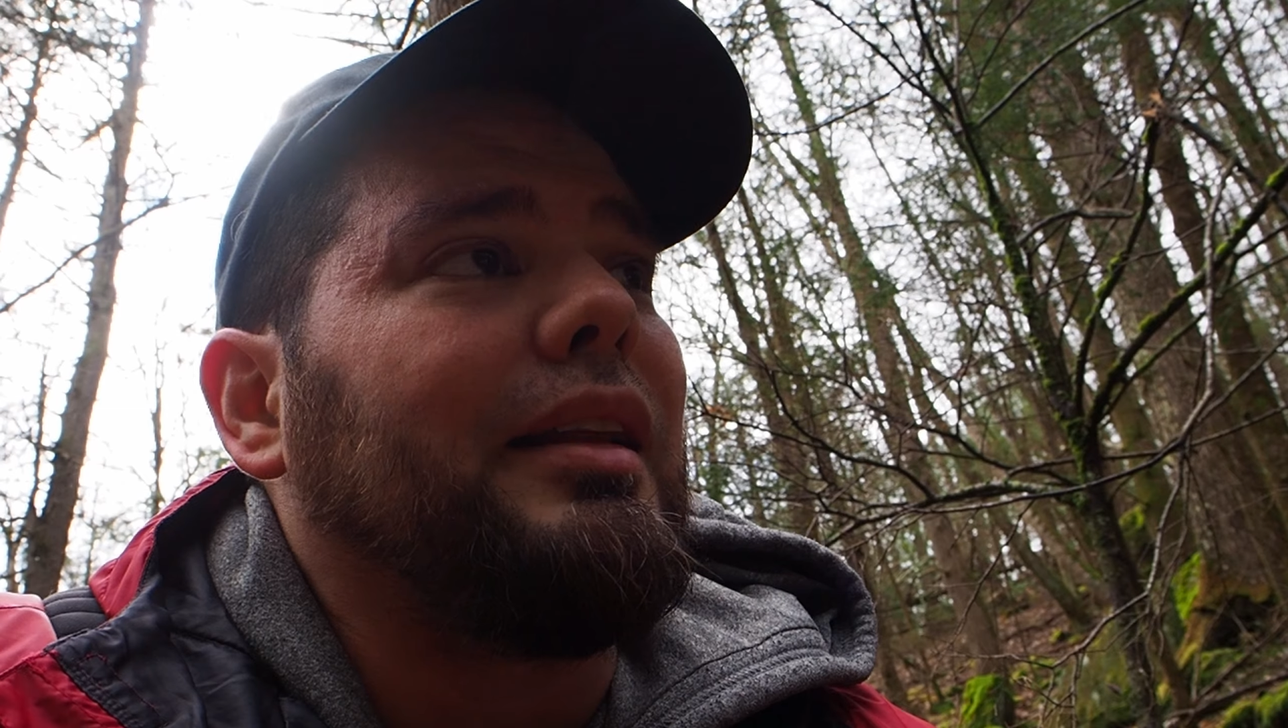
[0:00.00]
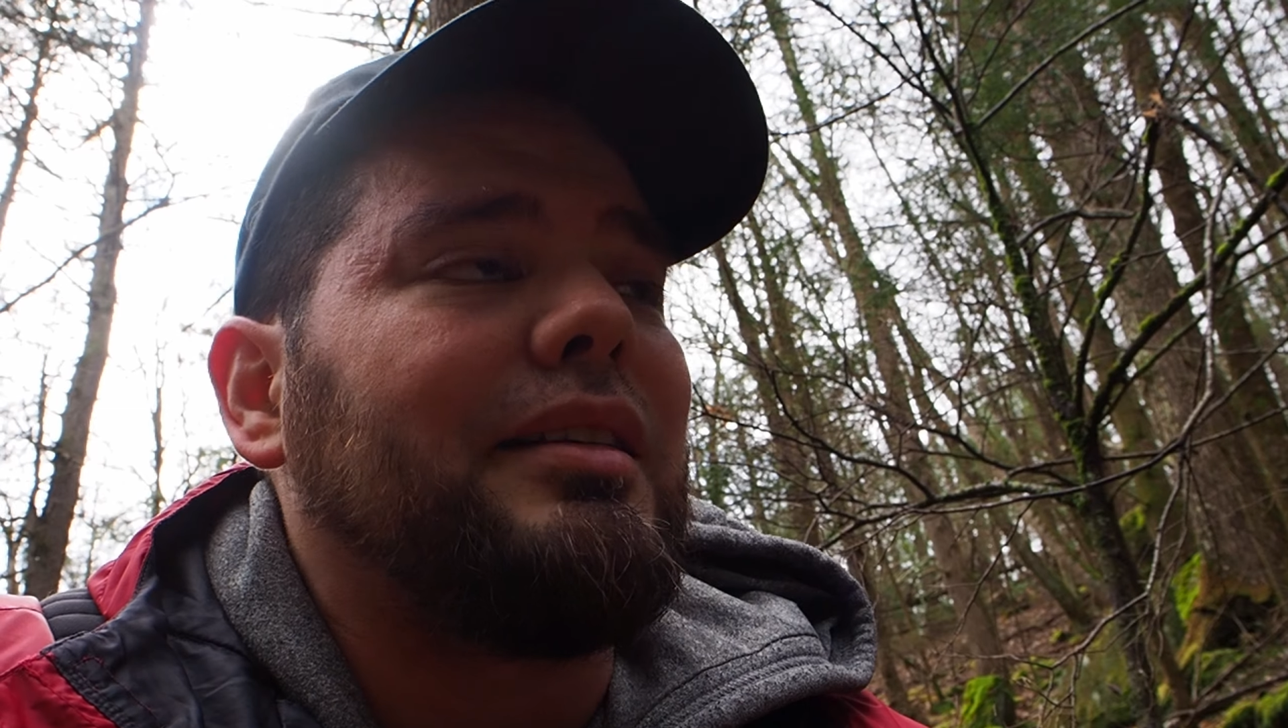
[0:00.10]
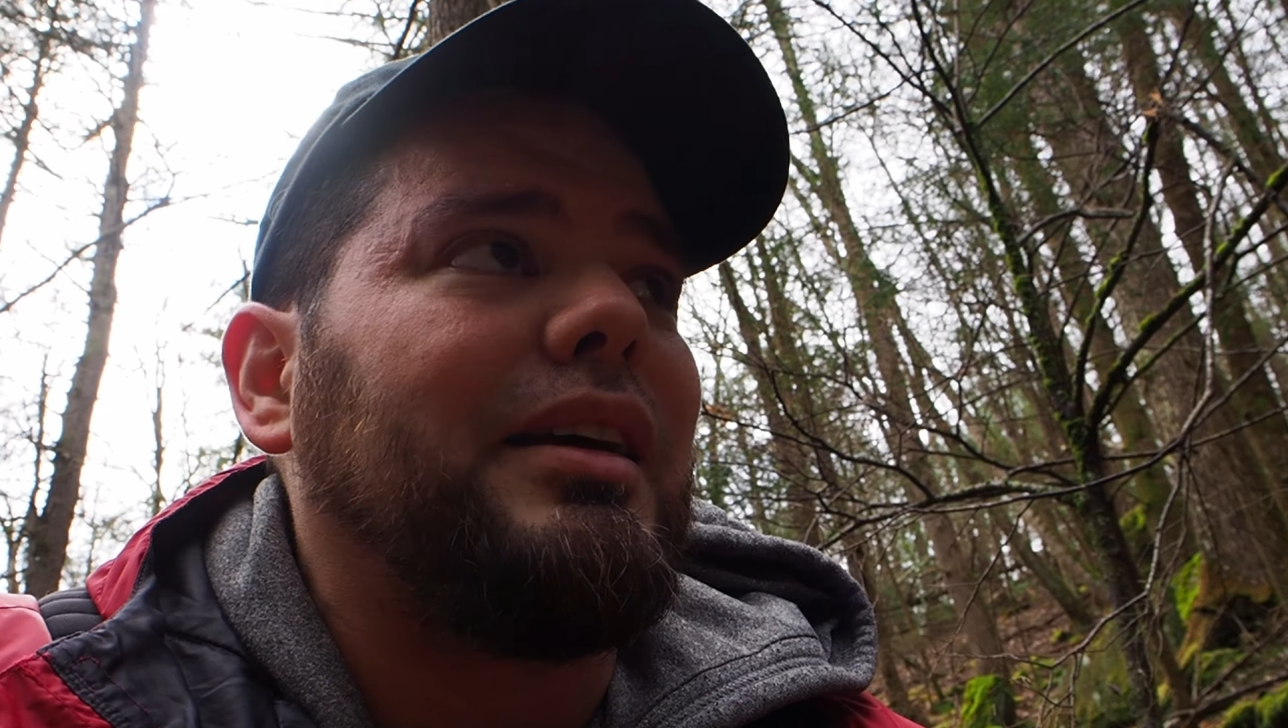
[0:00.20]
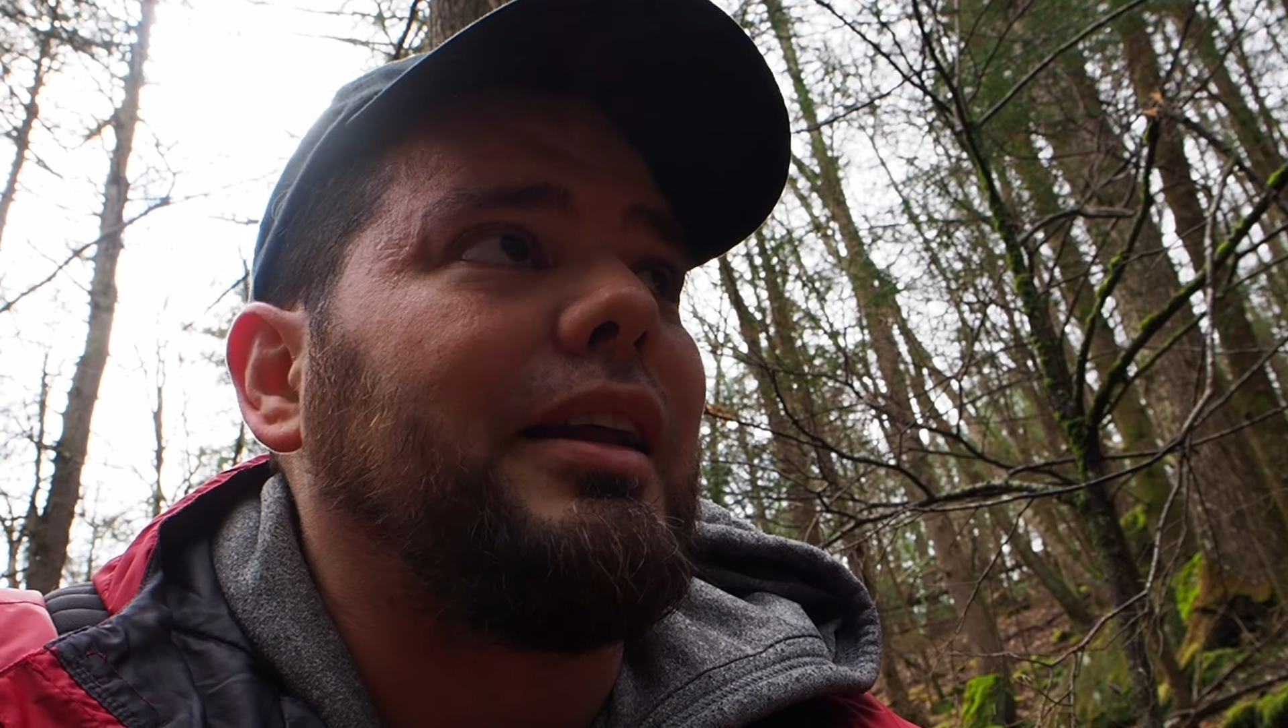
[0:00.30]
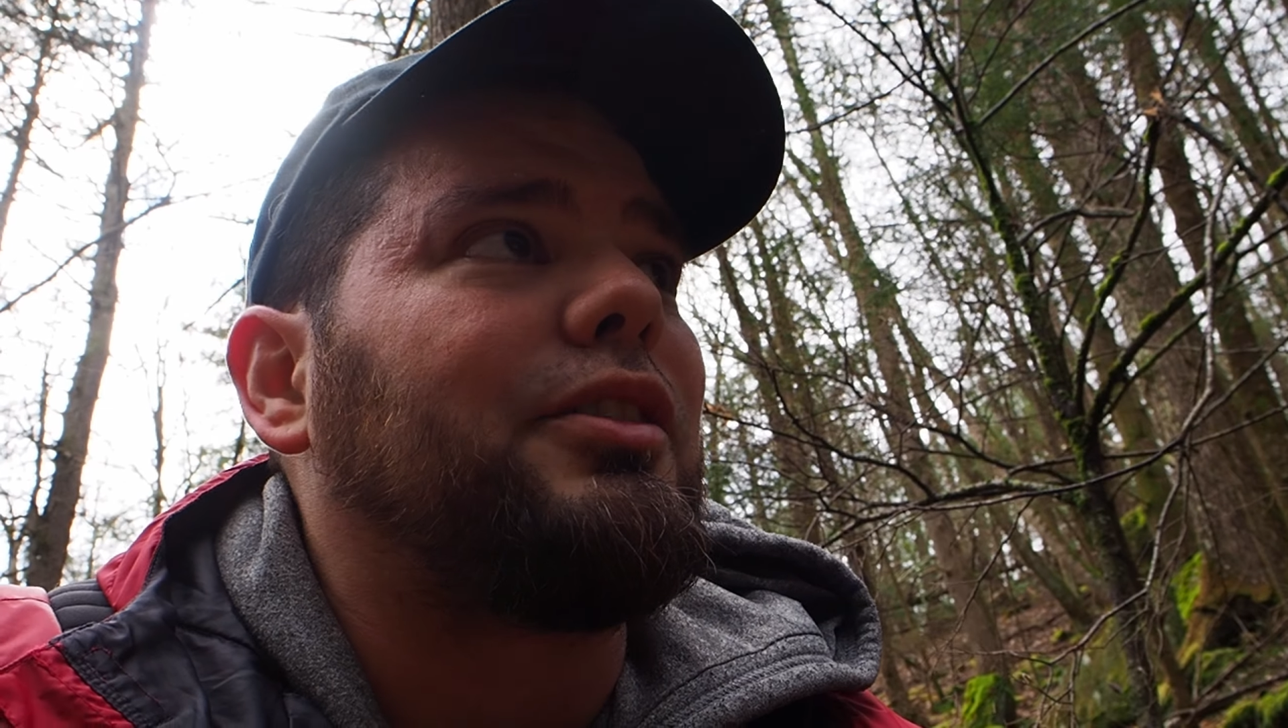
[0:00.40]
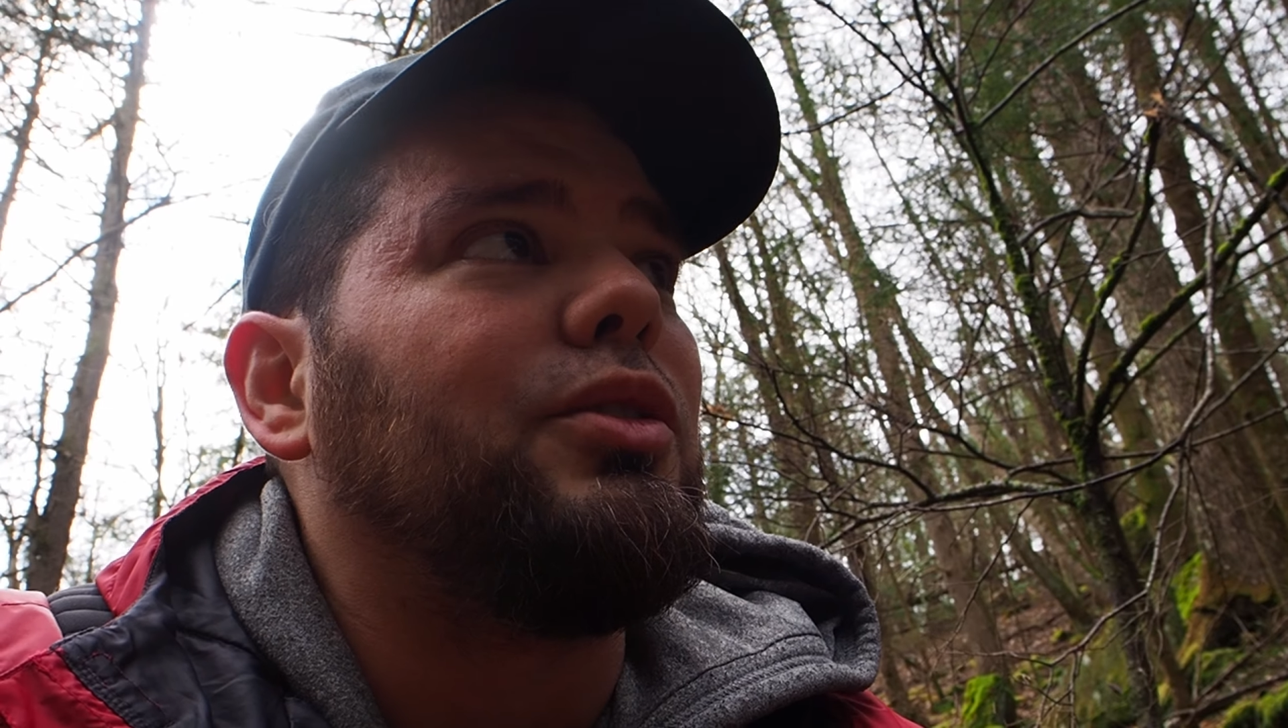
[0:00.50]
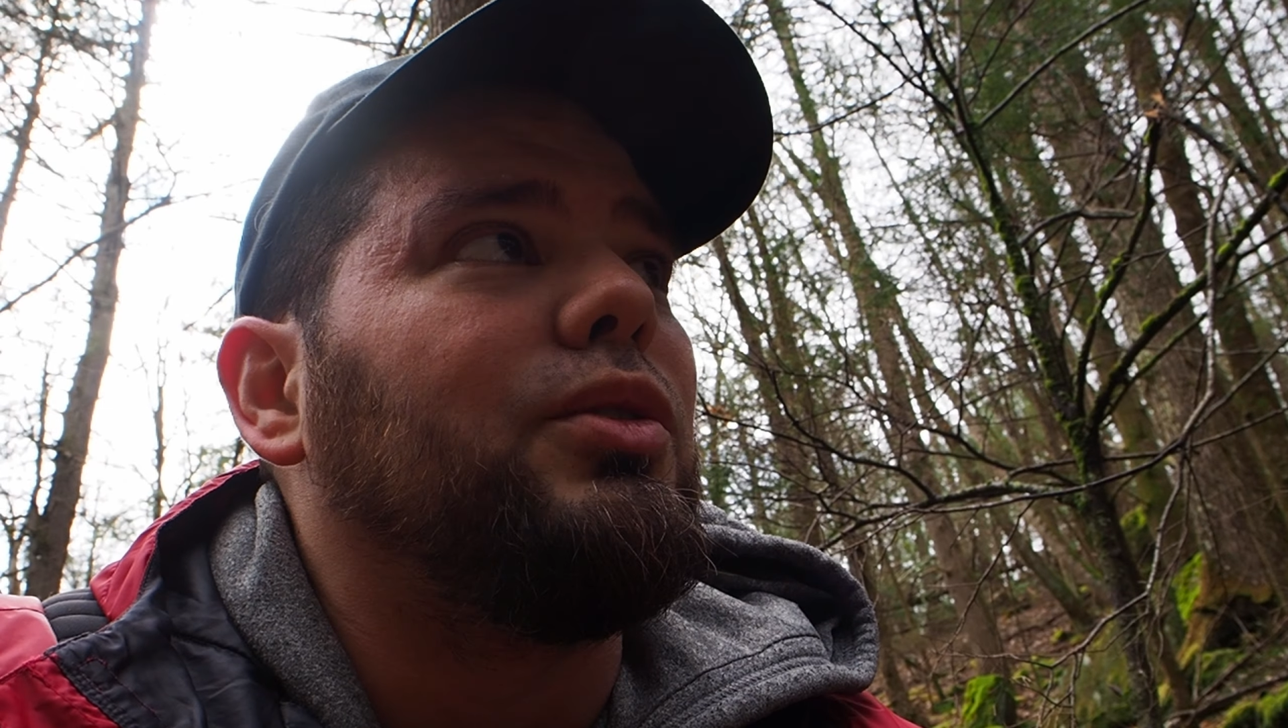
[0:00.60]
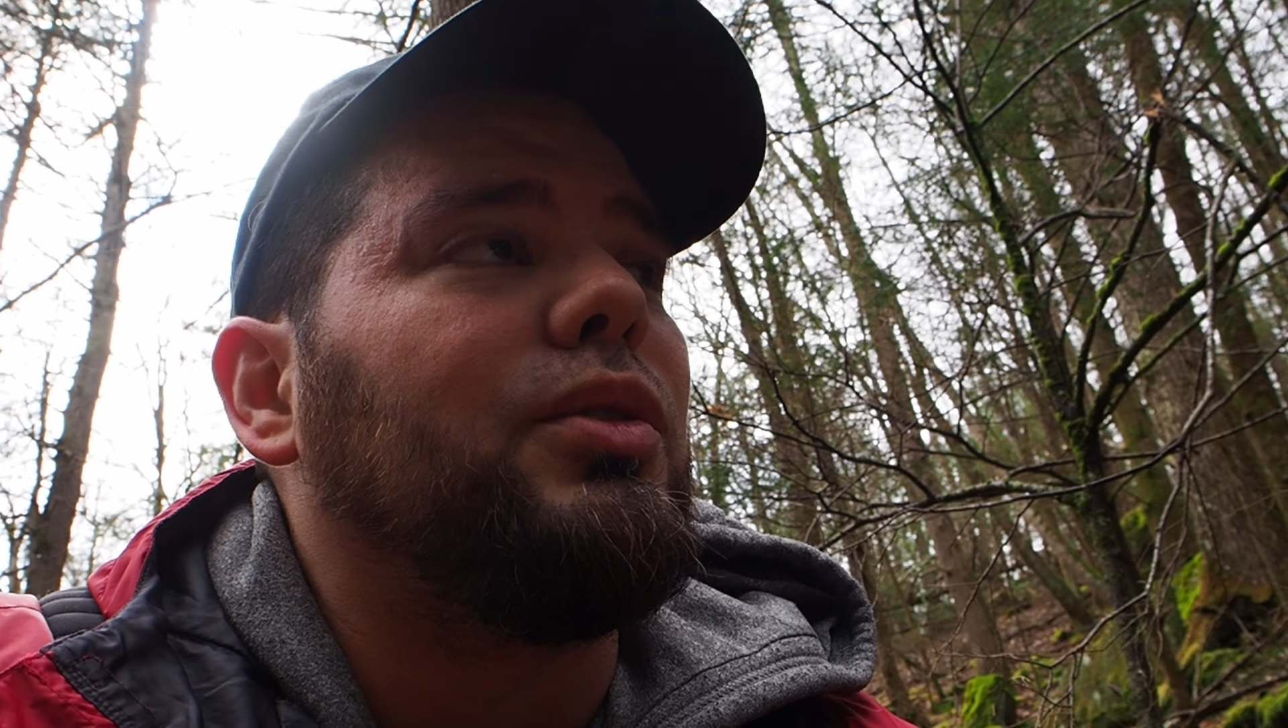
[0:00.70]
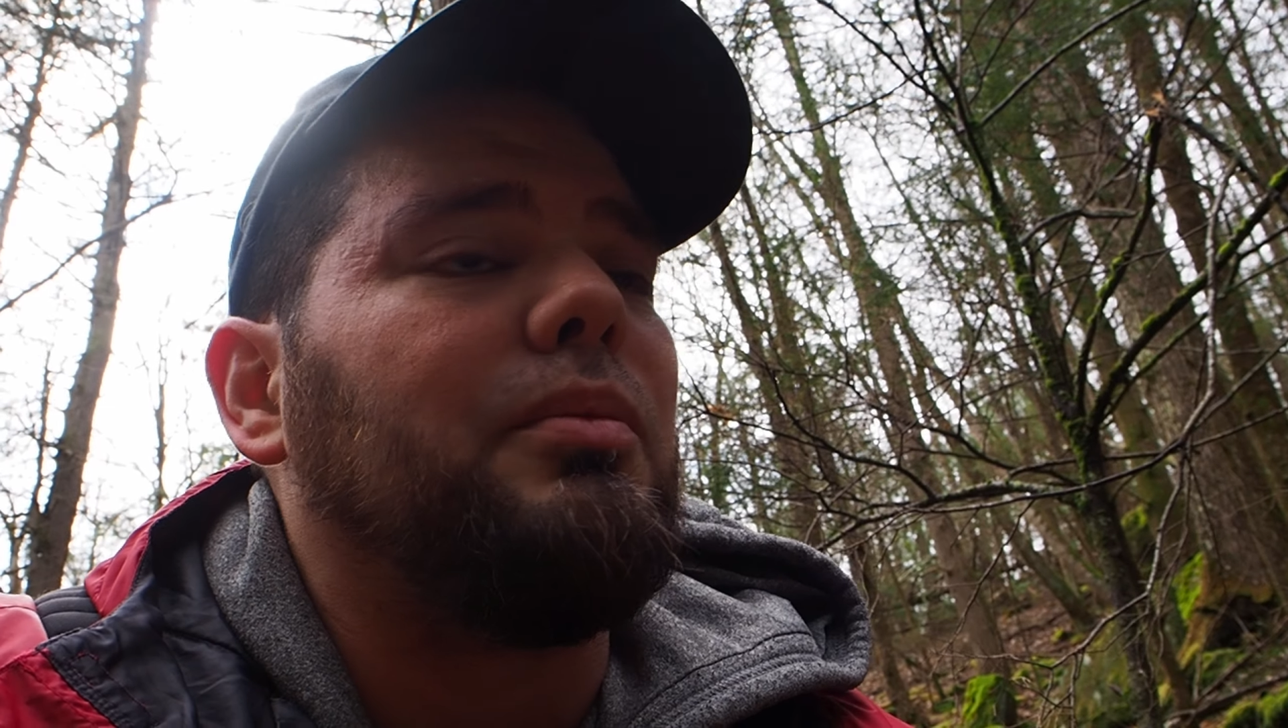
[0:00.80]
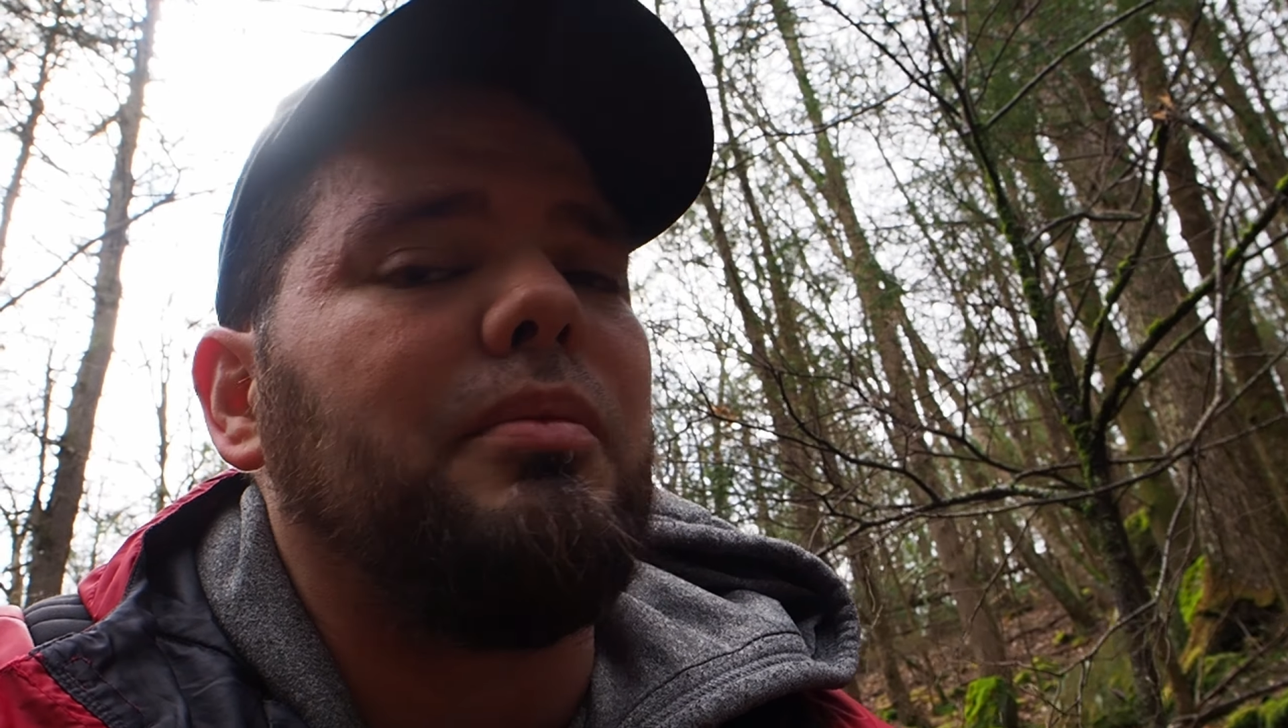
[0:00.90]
decided to